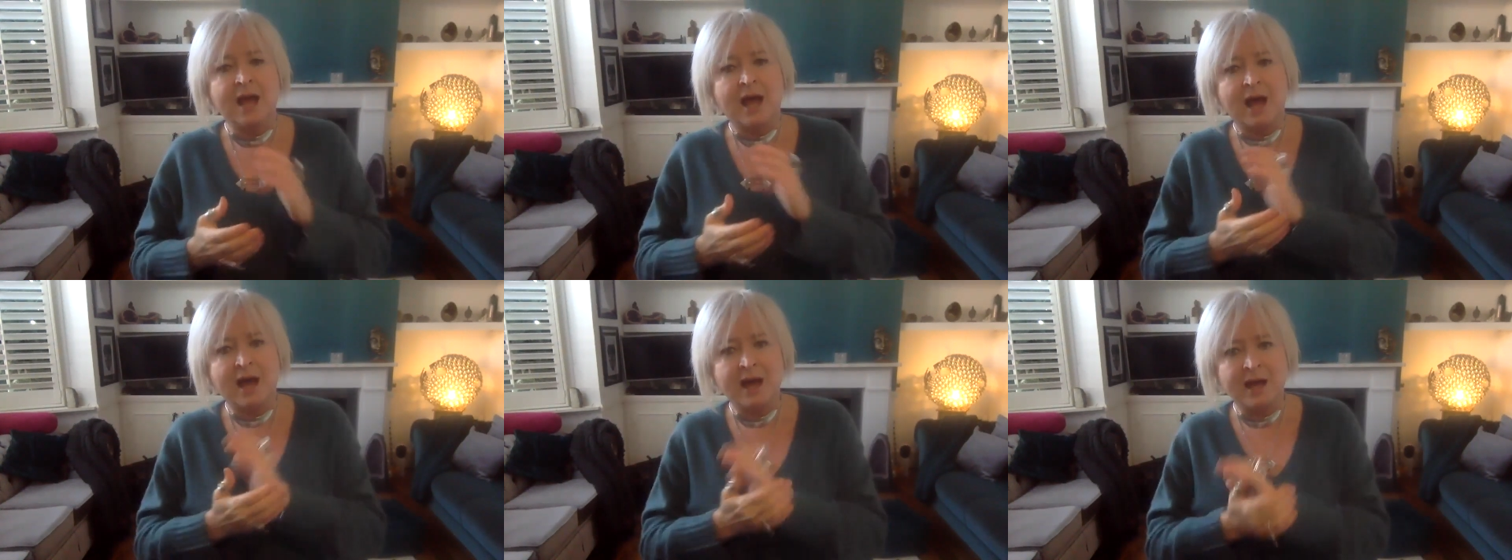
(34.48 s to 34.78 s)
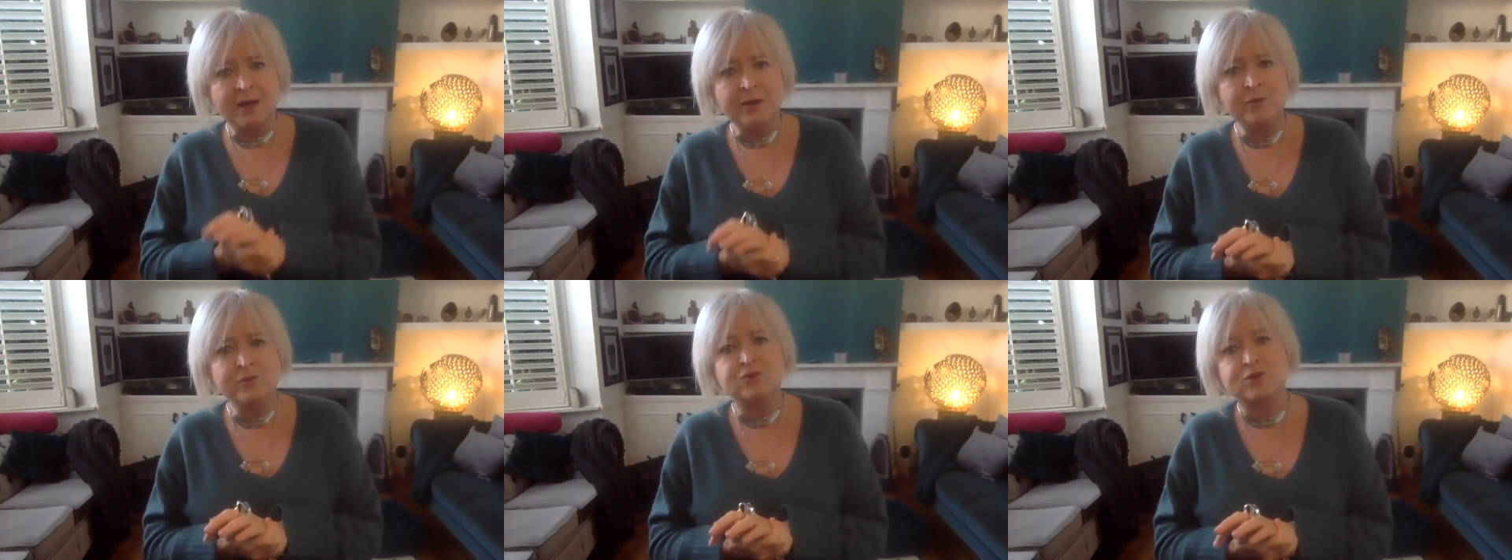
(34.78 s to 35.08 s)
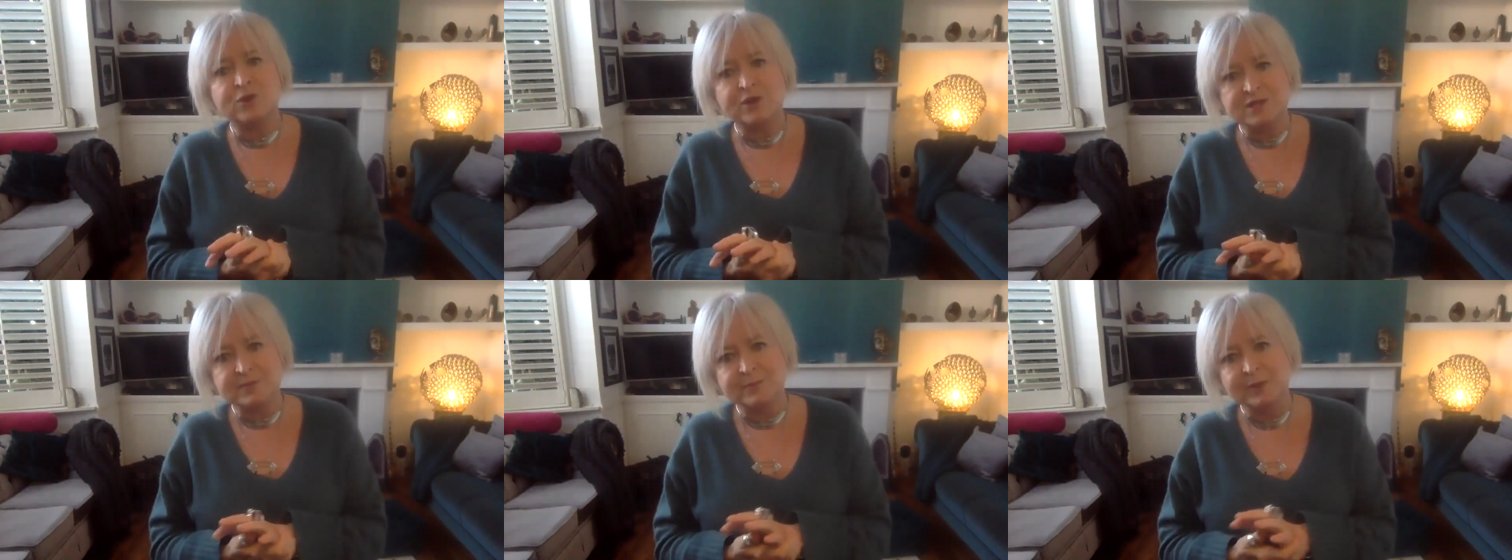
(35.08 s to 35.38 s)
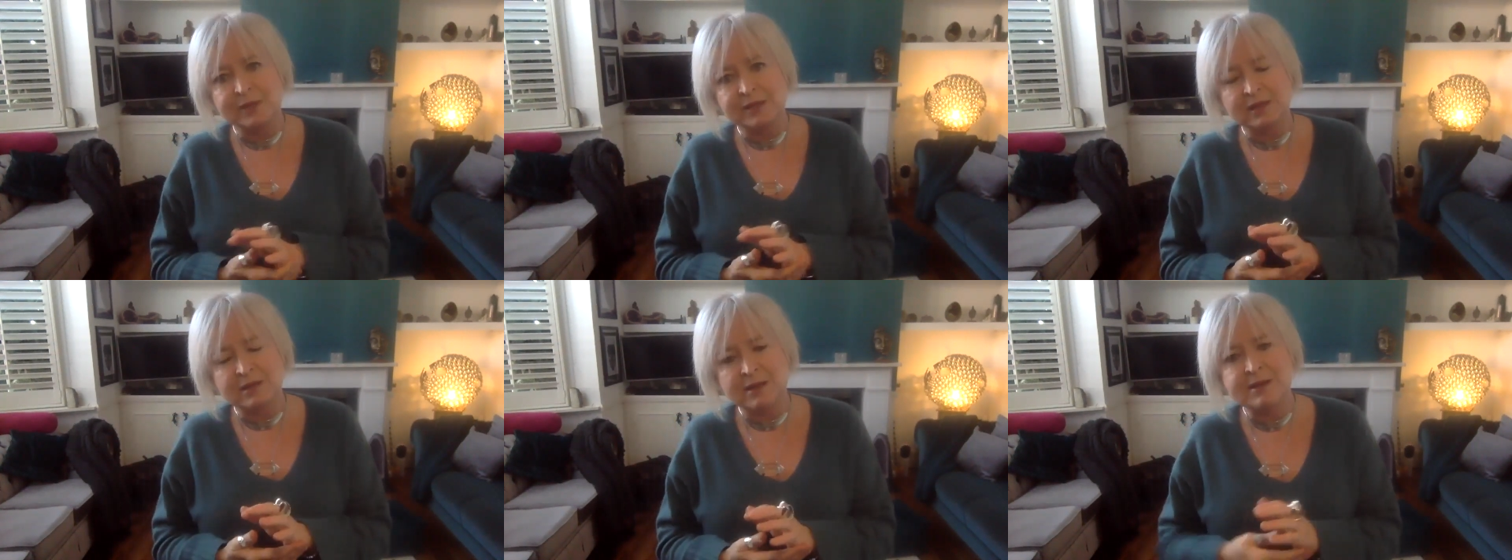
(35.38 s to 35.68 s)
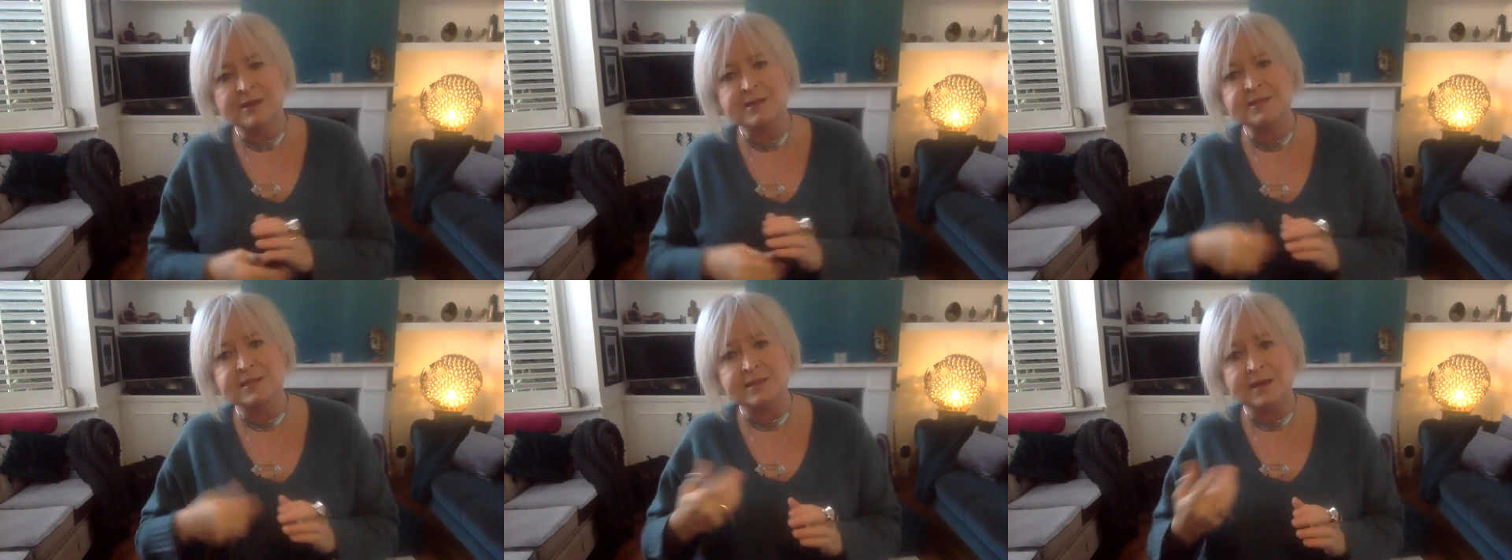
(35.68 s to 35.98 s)
I trust my
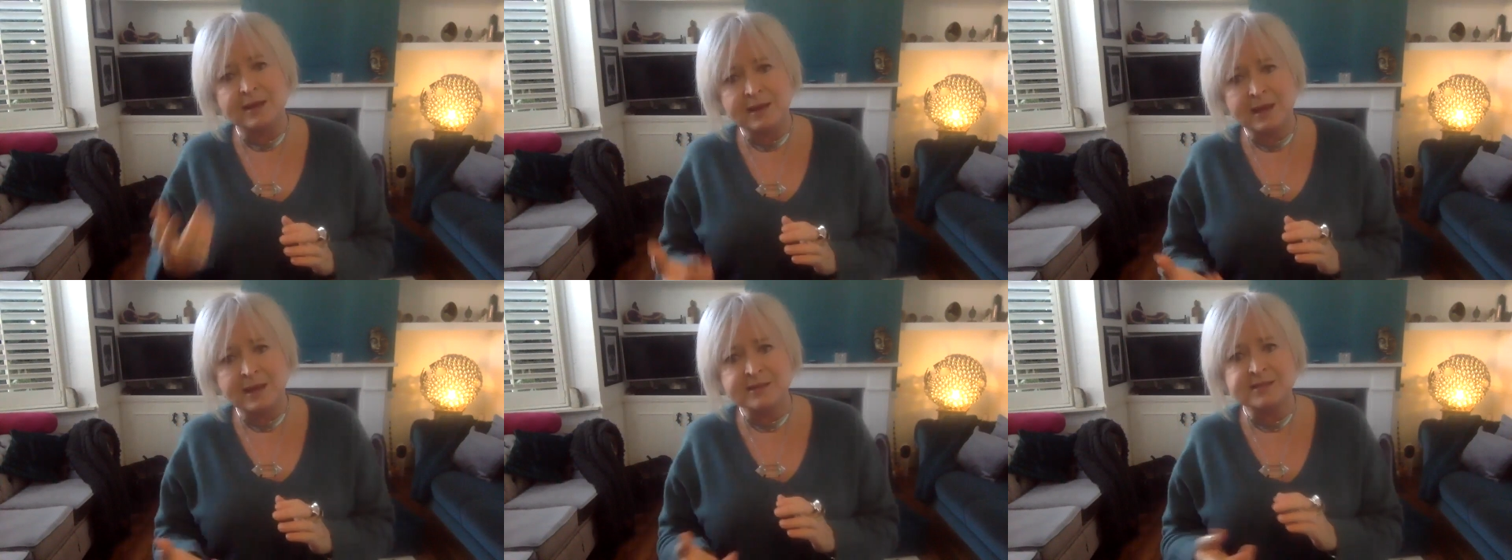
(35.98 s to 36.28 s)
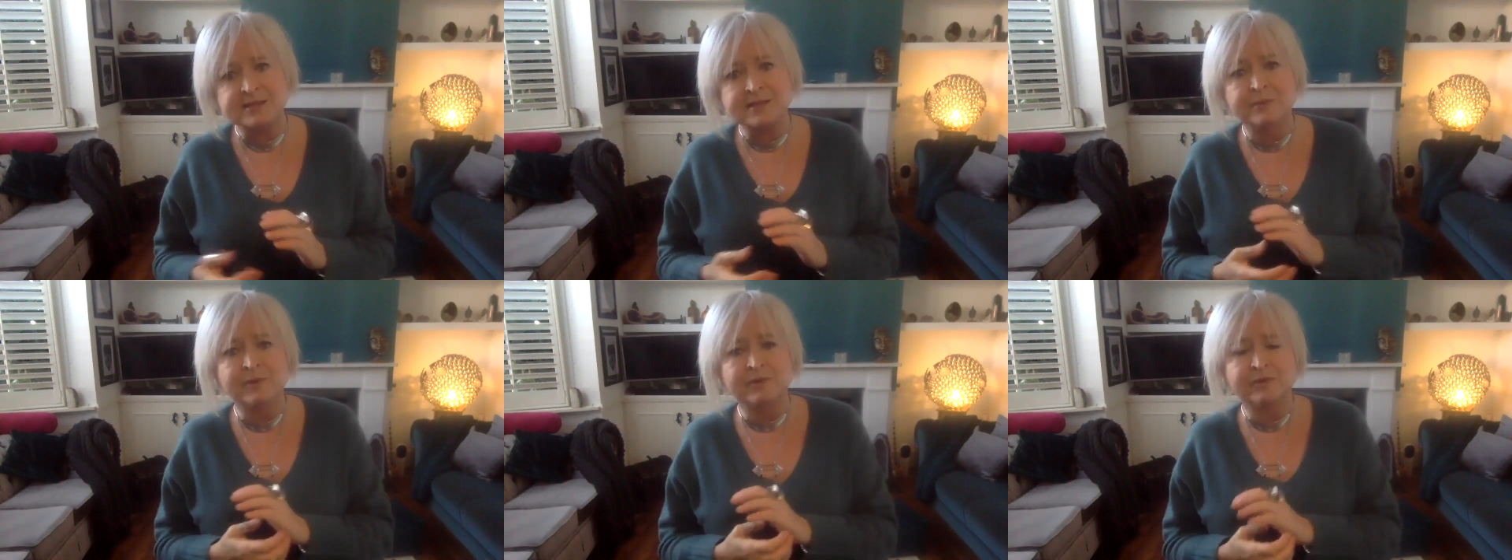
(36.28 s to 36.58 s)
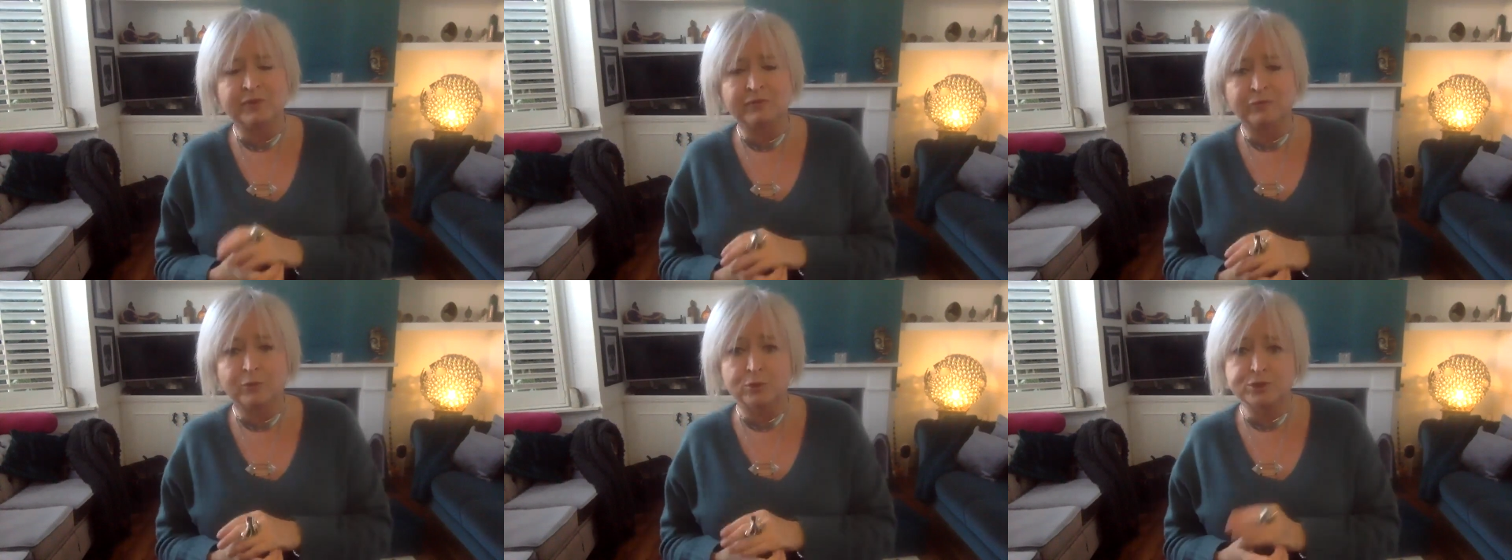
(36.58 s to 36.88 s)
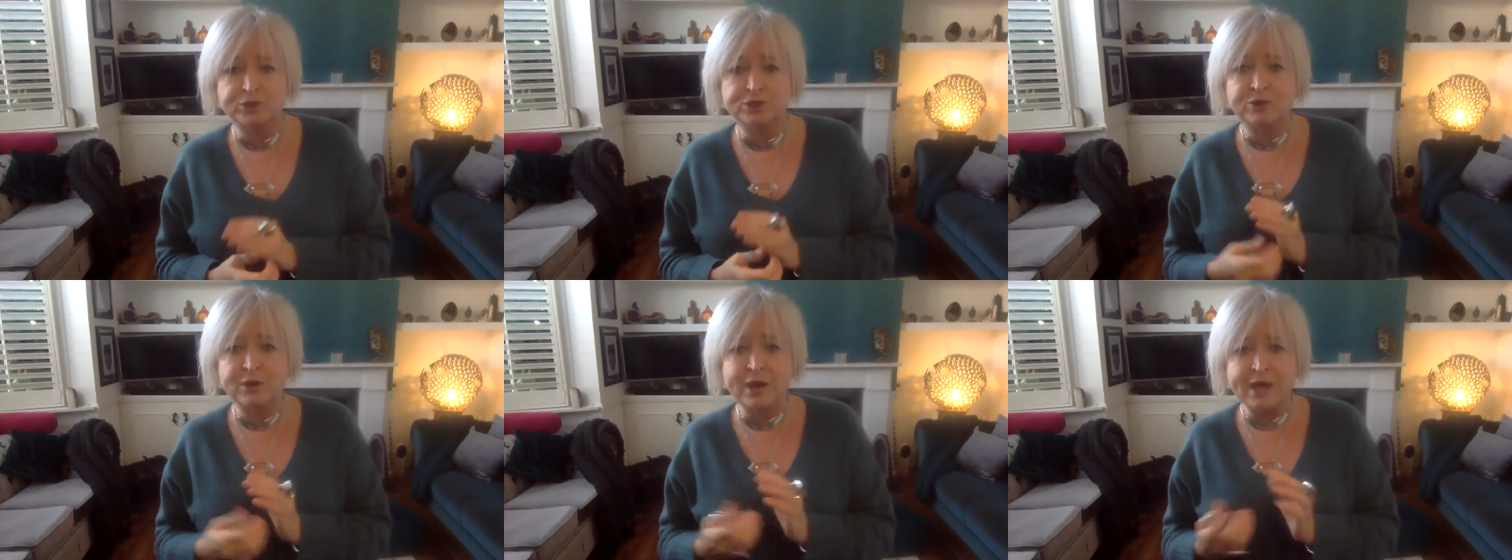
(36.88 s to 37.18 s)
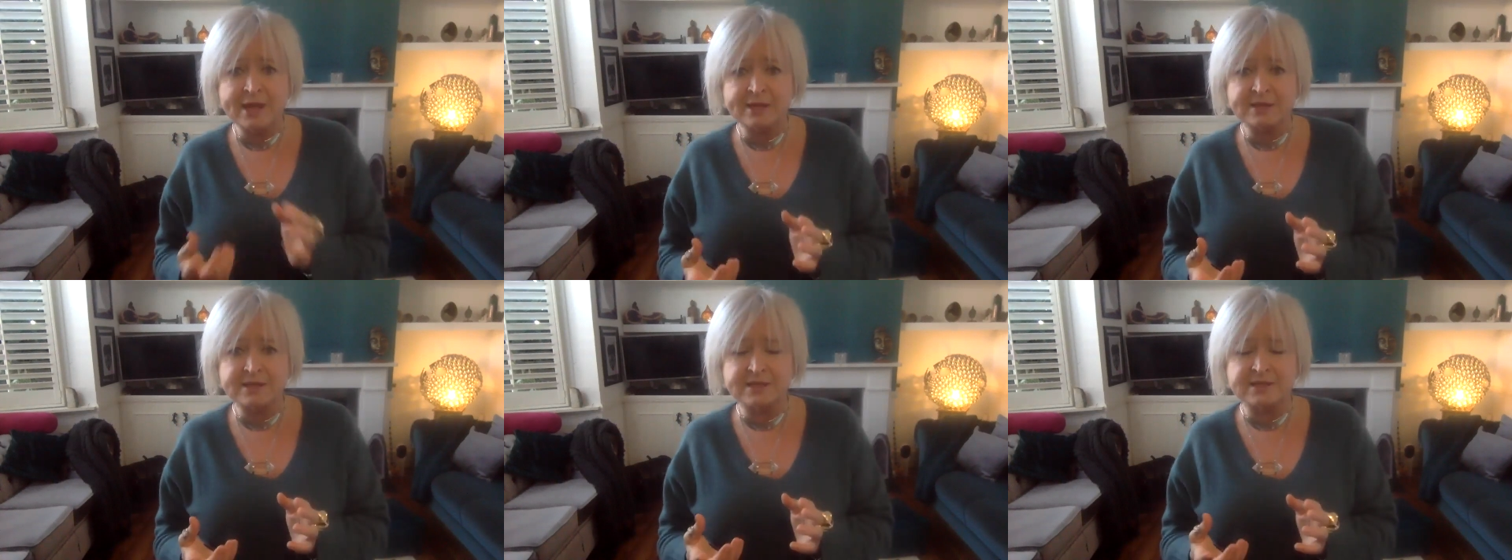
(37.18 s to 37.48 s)
clients and I ask them if they've washed their
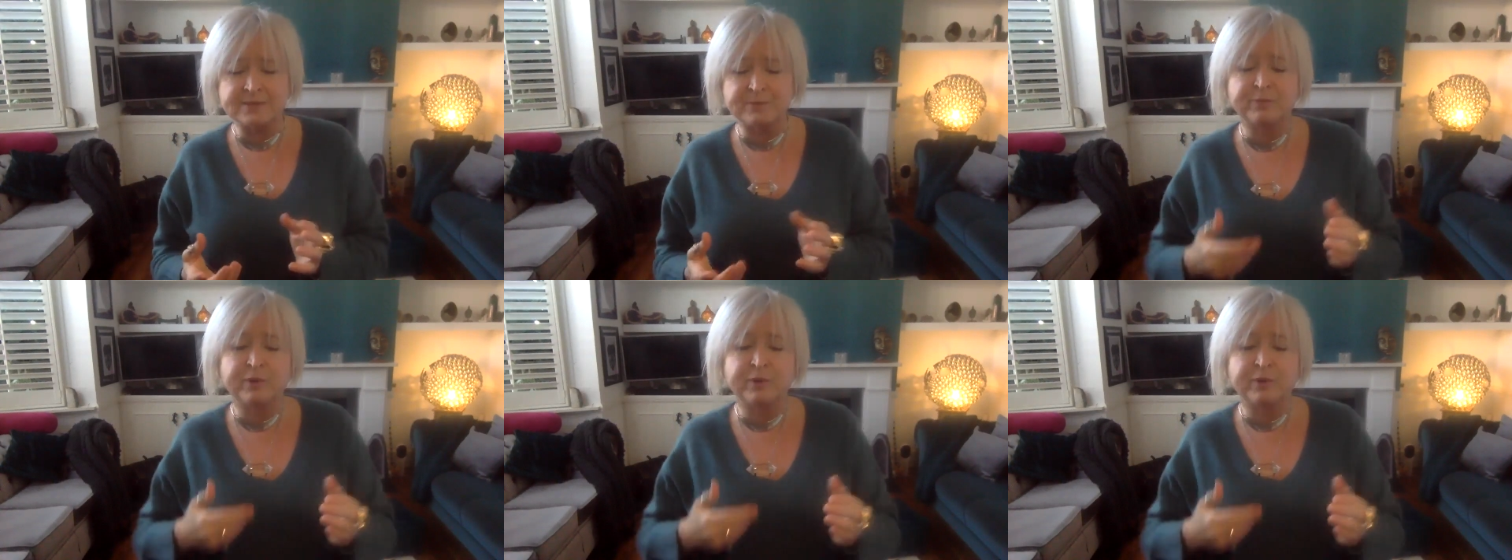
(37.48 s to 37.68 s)
hands.